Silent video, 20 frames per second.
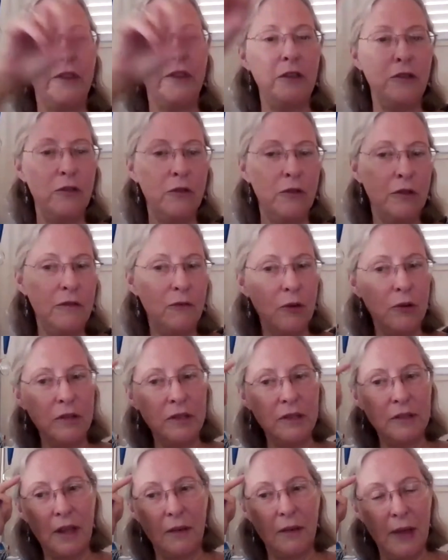the
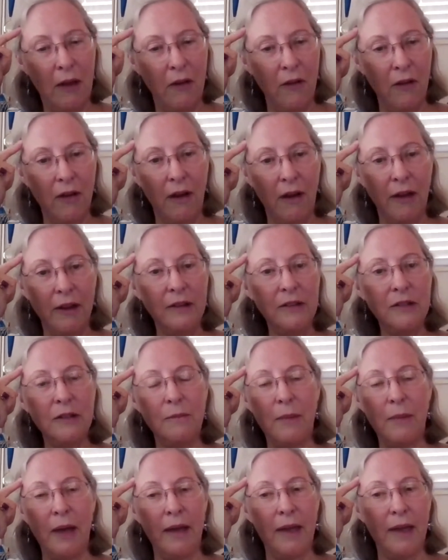universe somehow got into
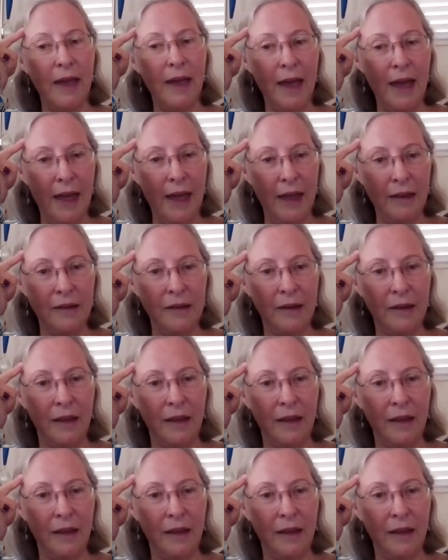my head